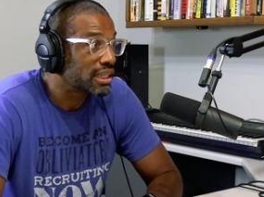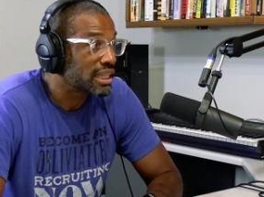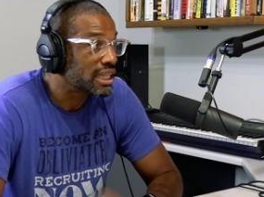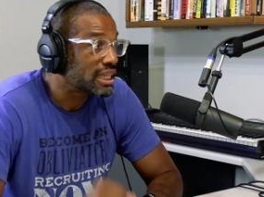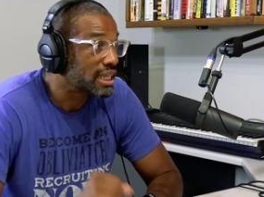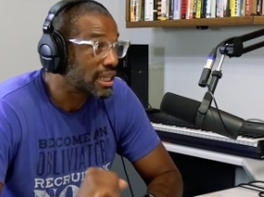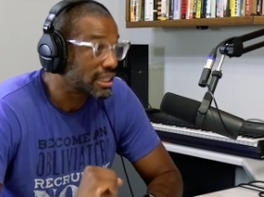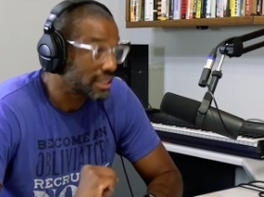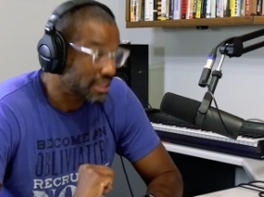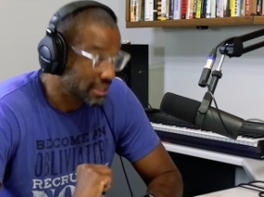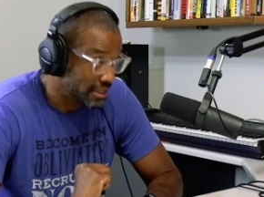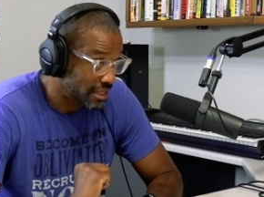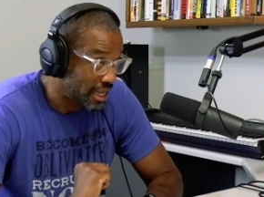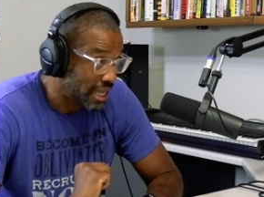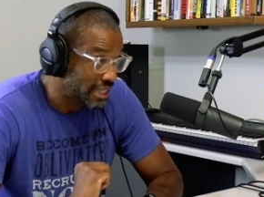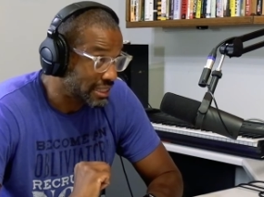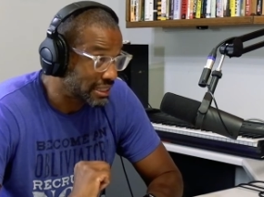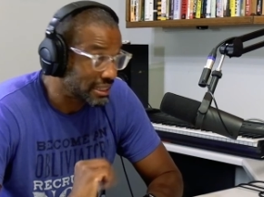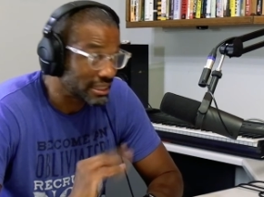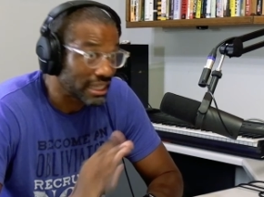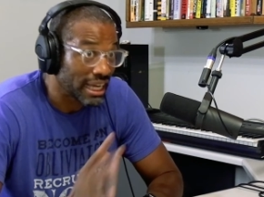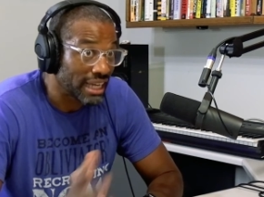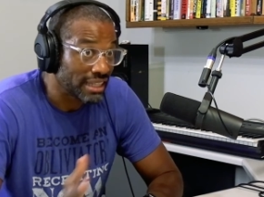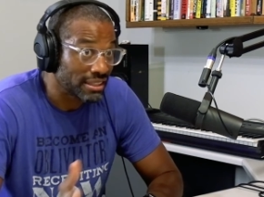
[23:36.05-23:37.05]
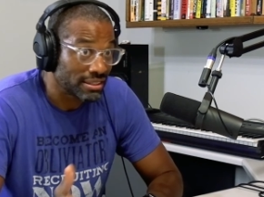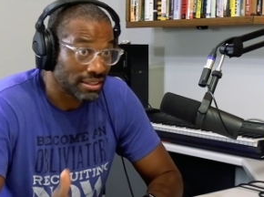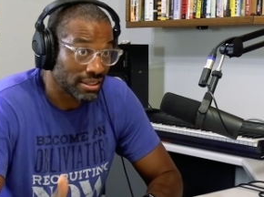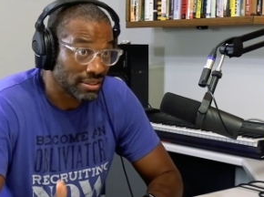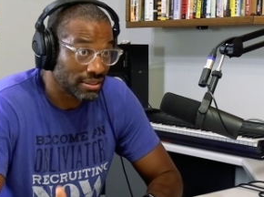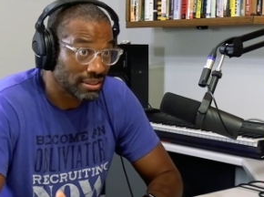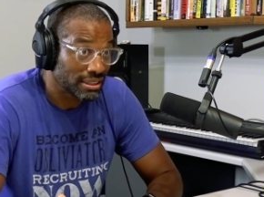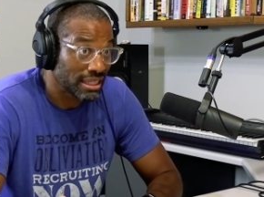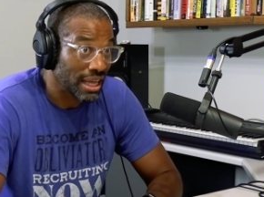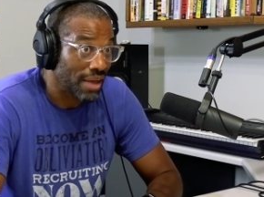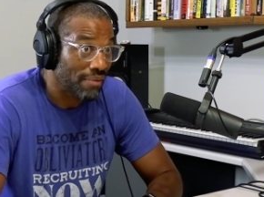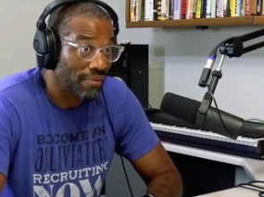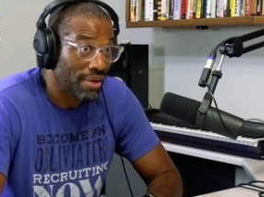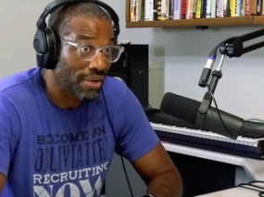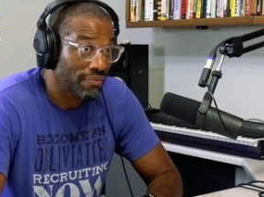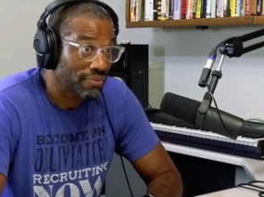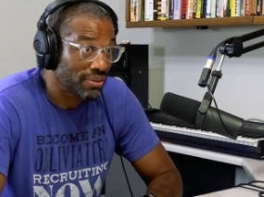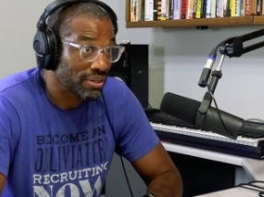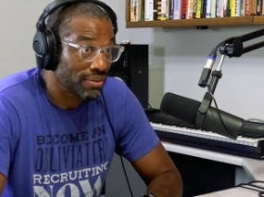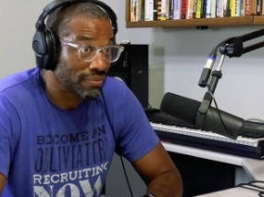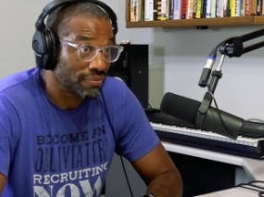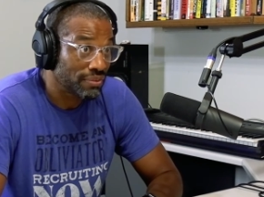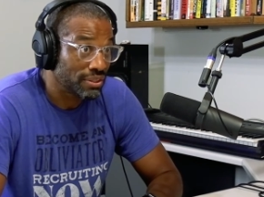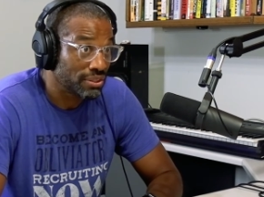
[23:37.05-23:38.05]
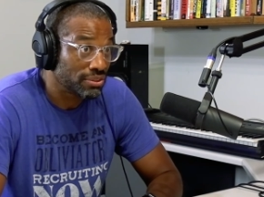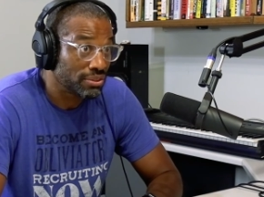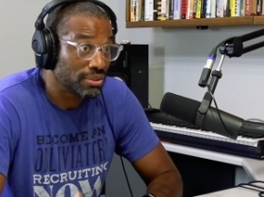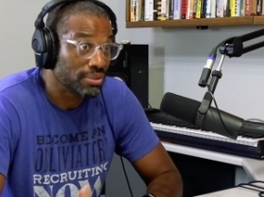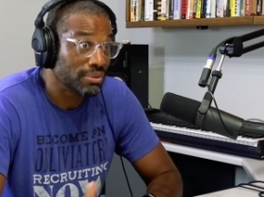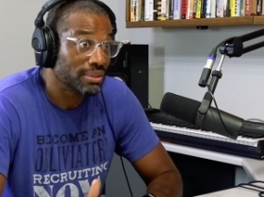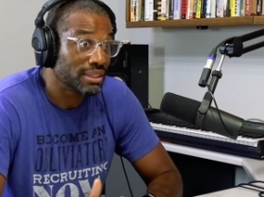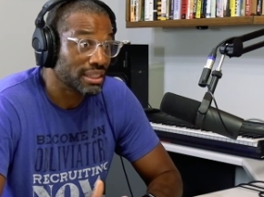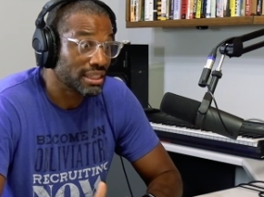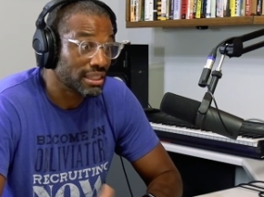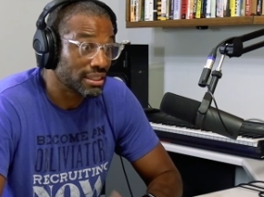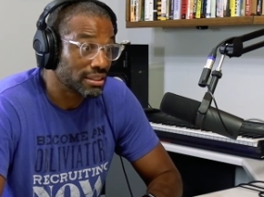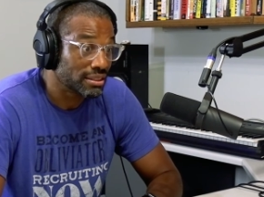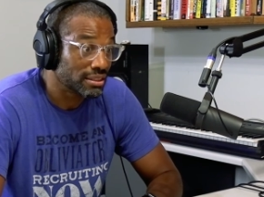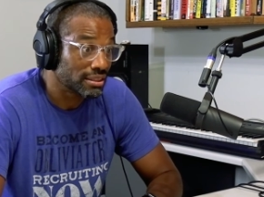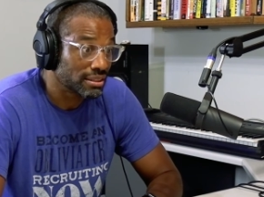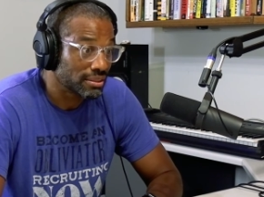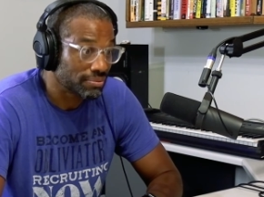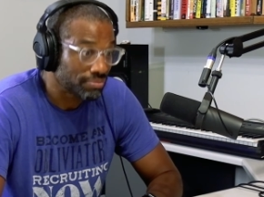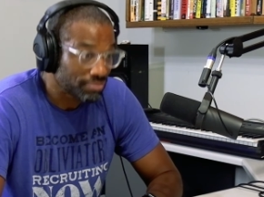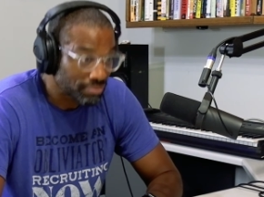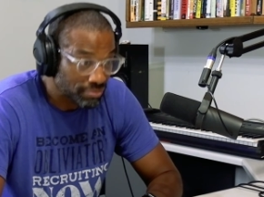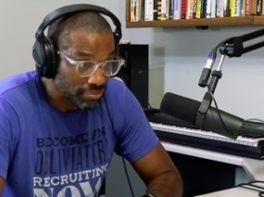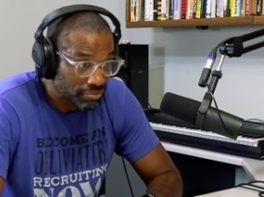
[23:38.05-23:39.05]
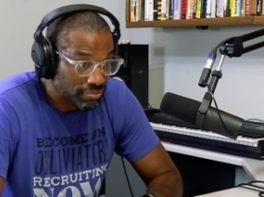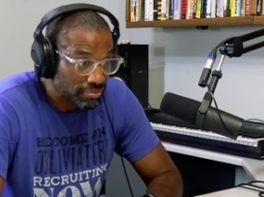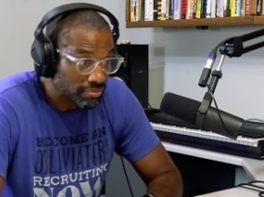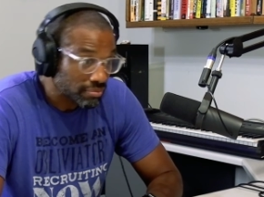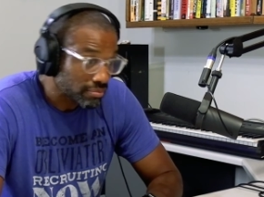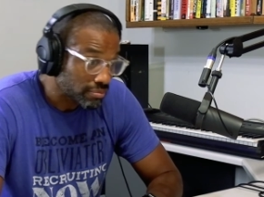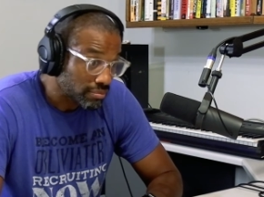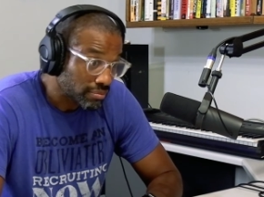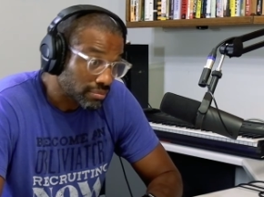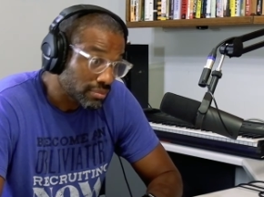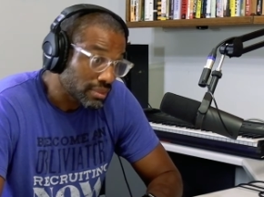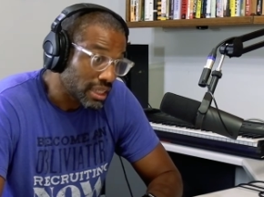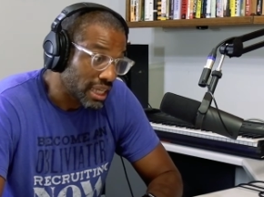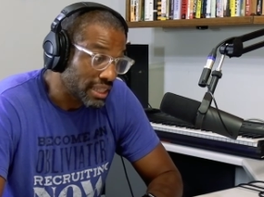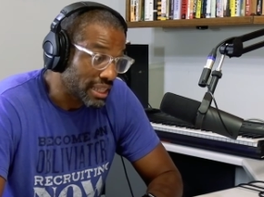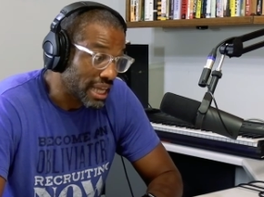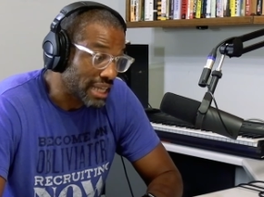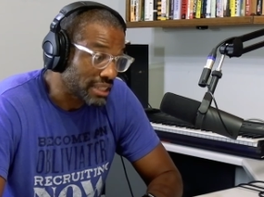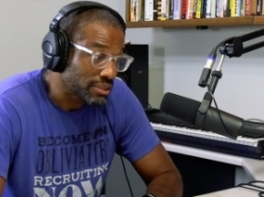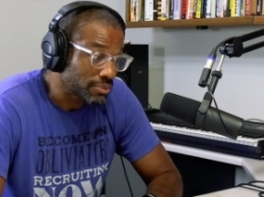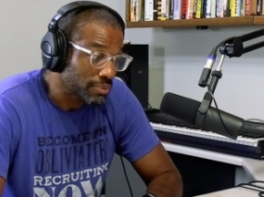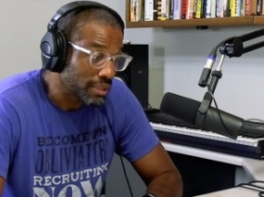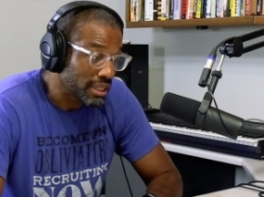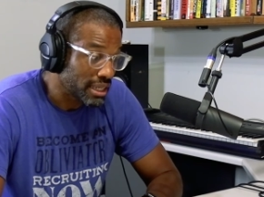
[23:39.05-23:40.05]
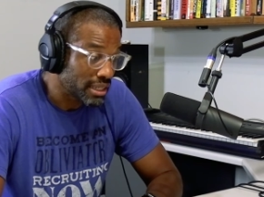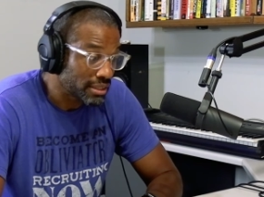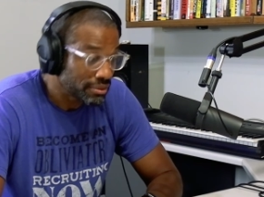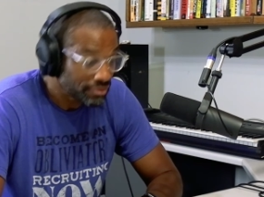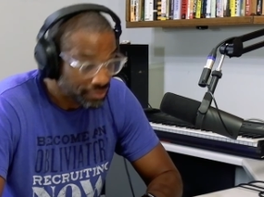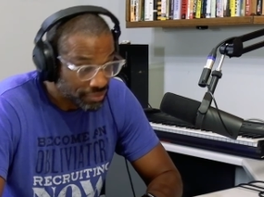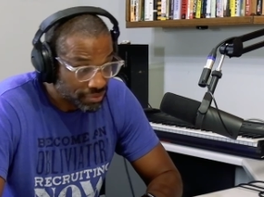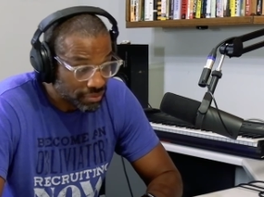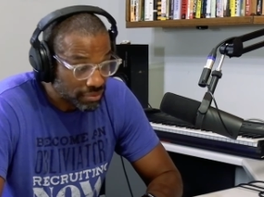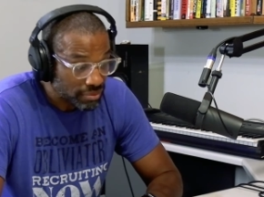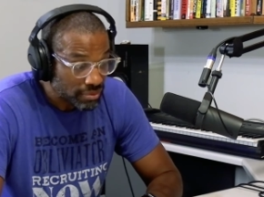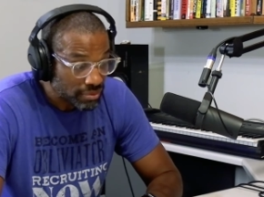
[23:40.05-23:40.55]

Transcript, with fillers: And then I, I stayed to South Africa for two years, and that's when